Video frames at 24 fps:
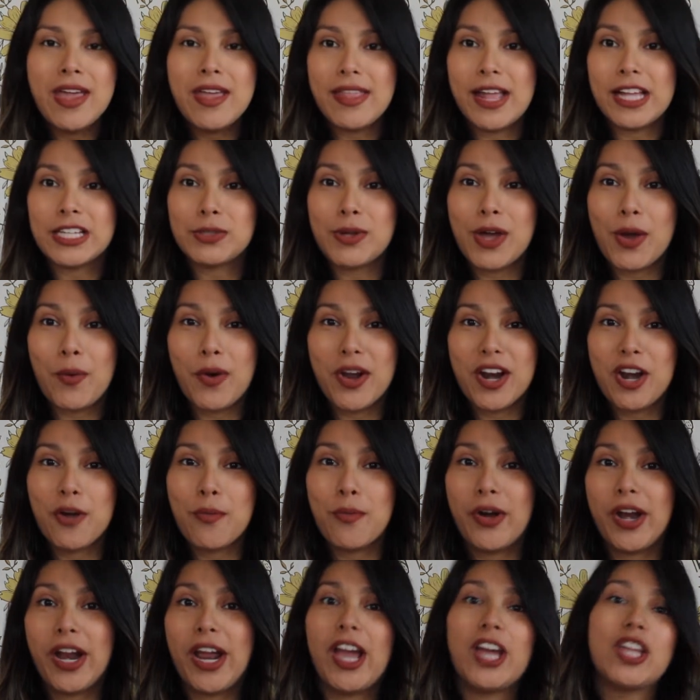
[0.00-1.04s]
that's why I wanted
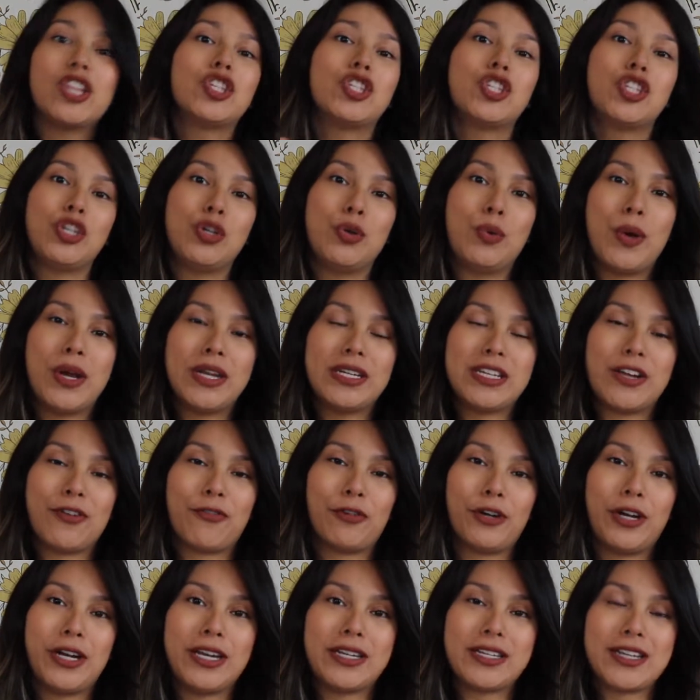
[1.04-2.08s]
to bring two
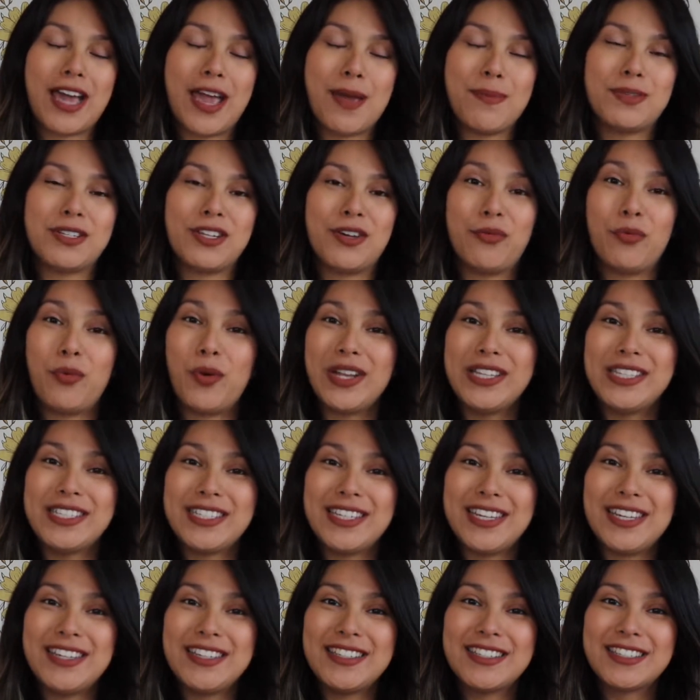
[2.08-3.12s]
different types of
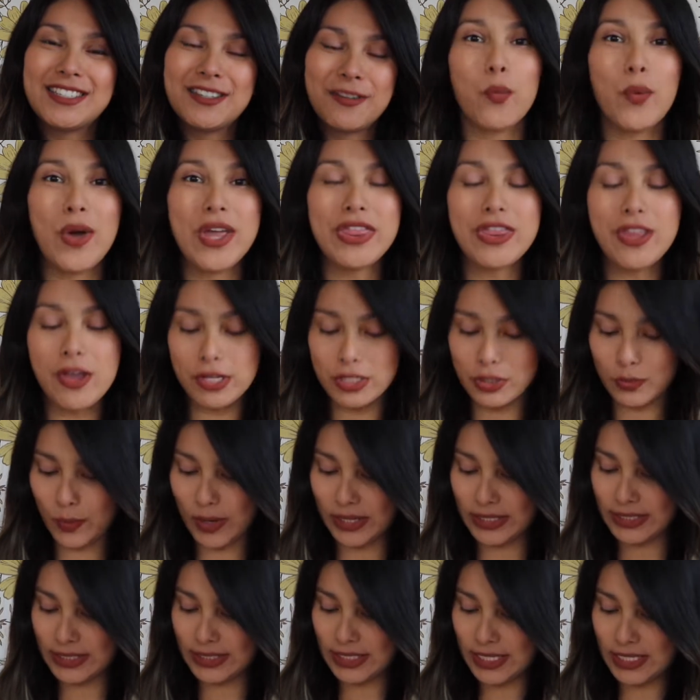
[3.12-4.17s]
onesies. With those
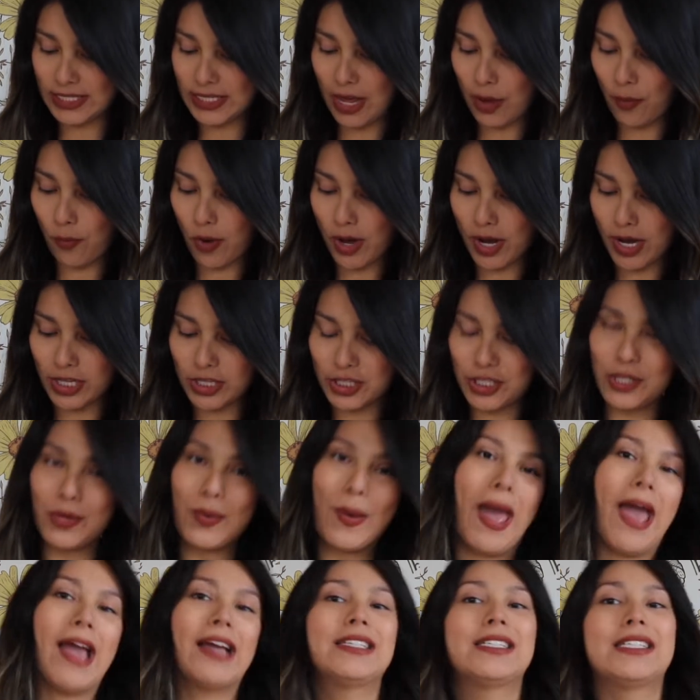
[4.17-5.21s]
onesies, I wanted to
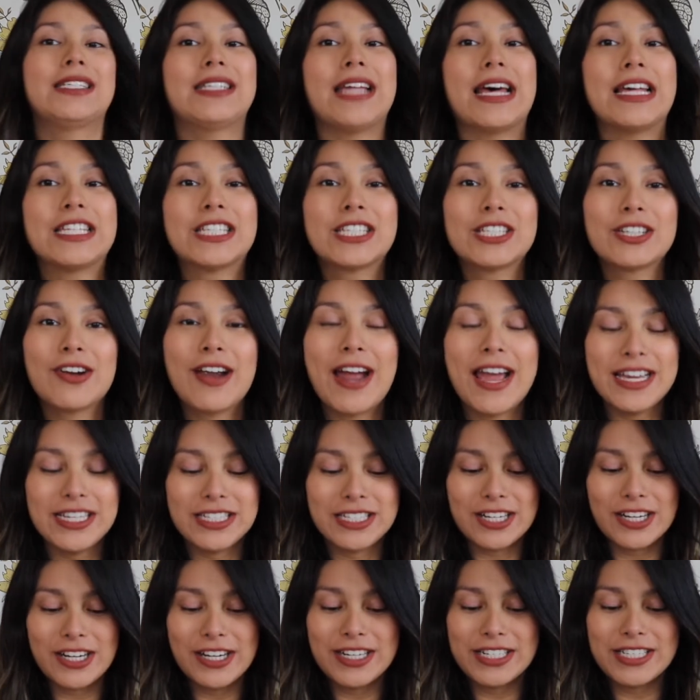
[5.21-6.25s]

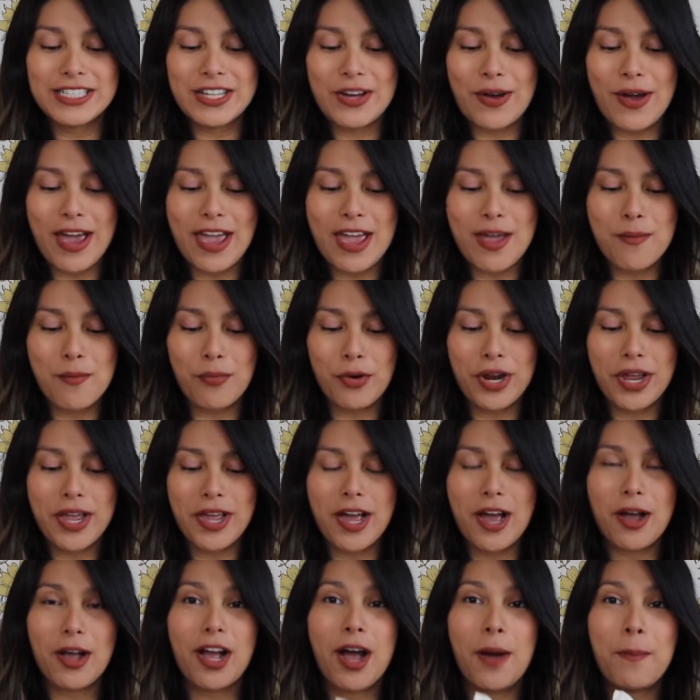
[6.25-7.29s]
accessorize her. So I am
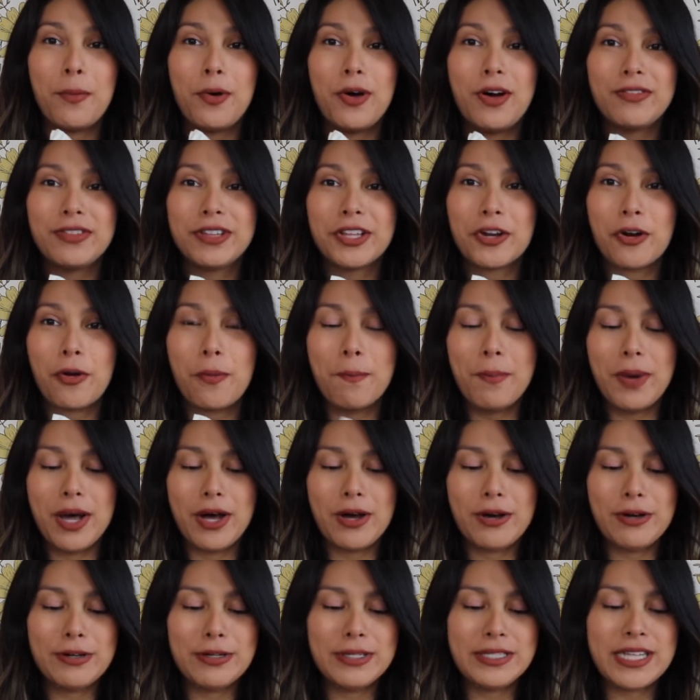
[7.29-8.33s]
bringing a couple of little
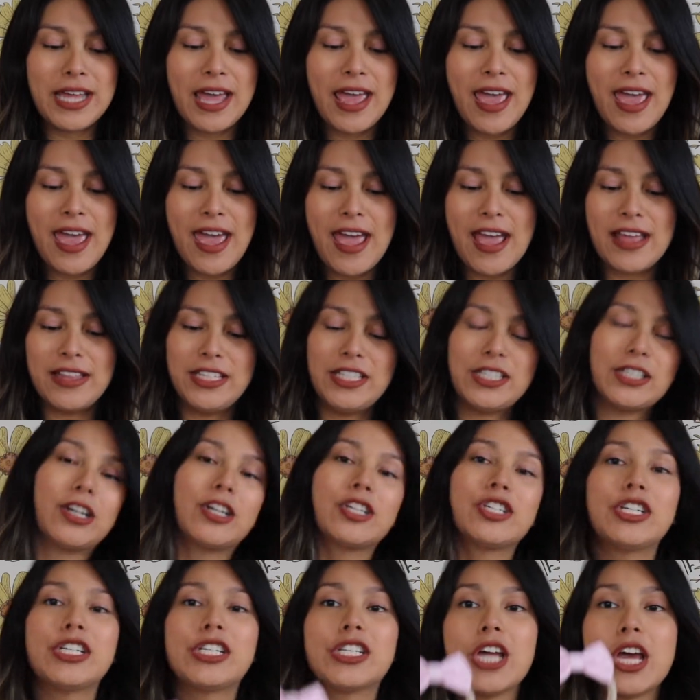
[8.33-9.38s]
bows, and these
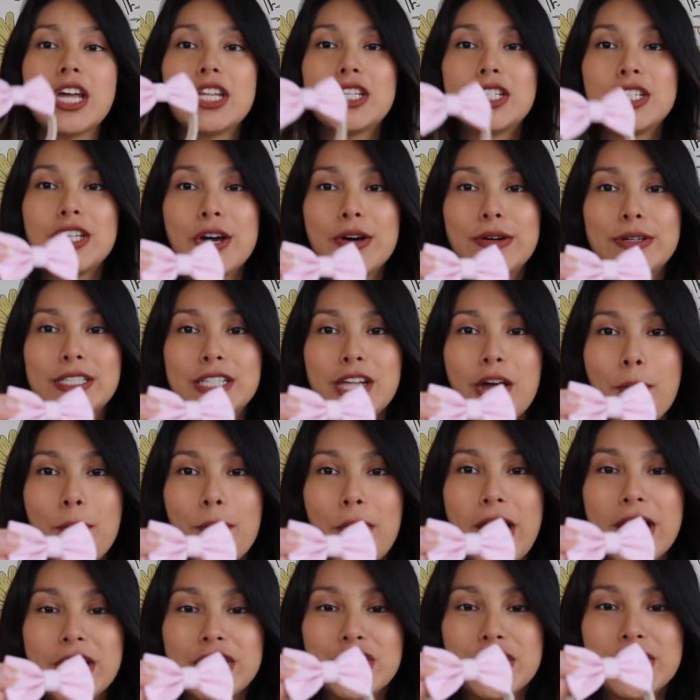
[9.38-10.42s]
are just so
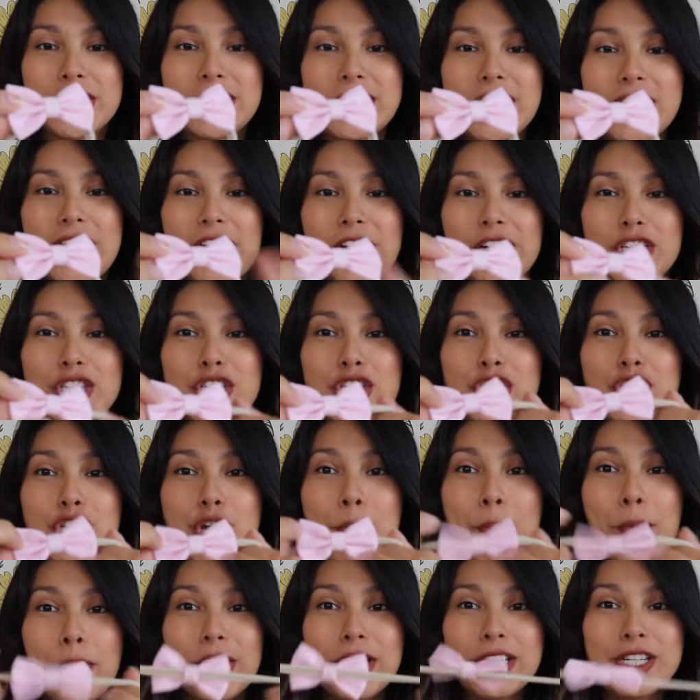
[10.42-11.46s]
precious. They're
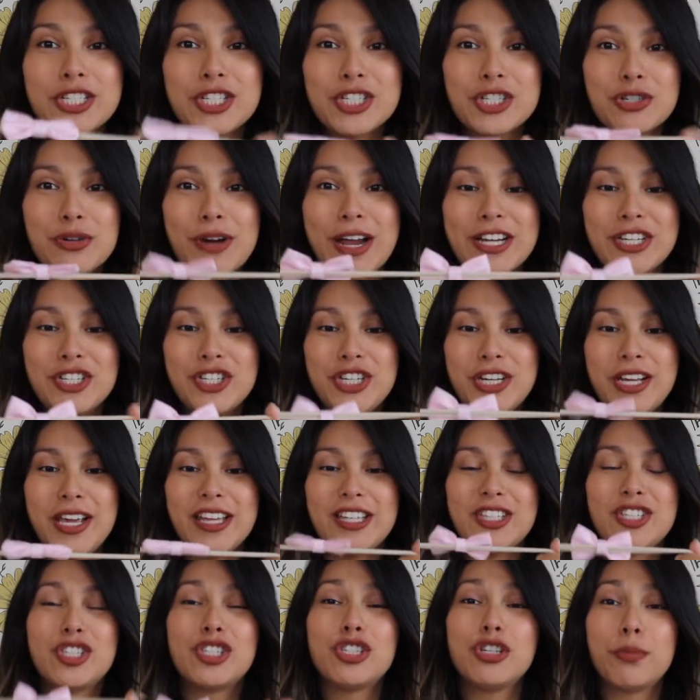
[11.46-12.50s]
super stretchy
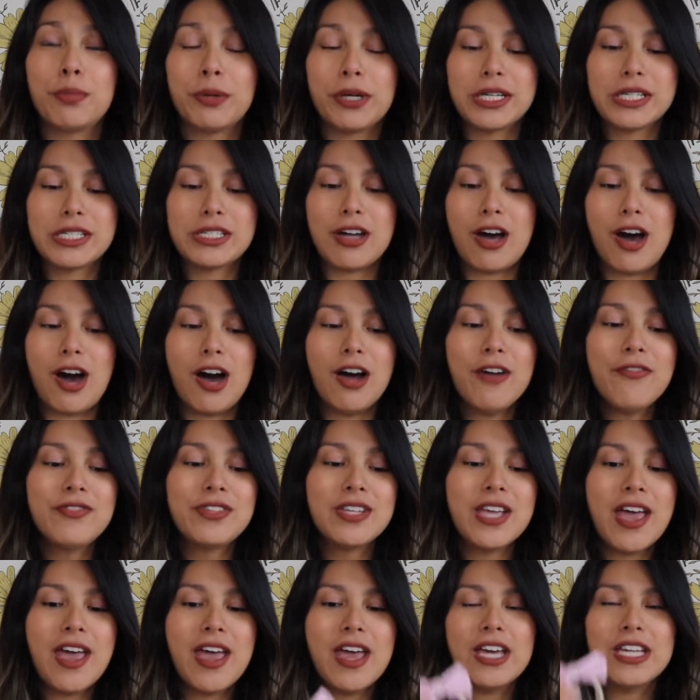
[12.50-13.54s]
and super
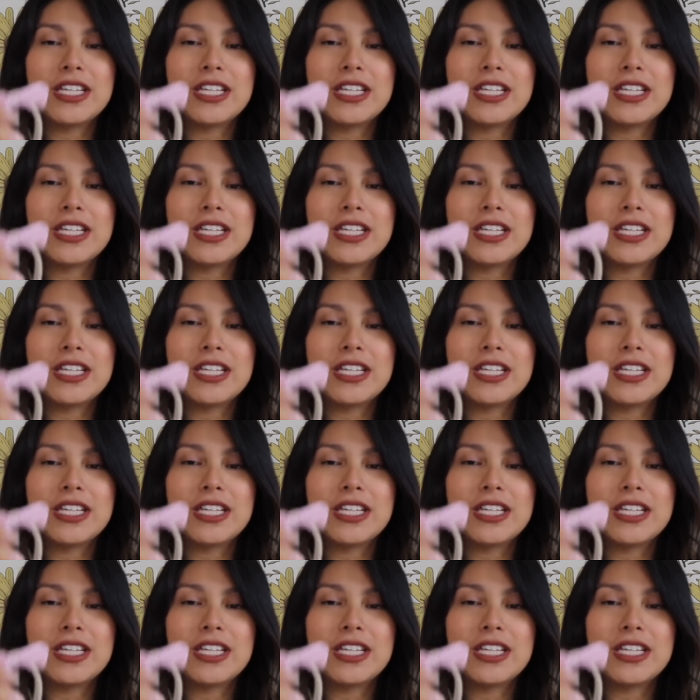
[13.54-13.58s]
soft.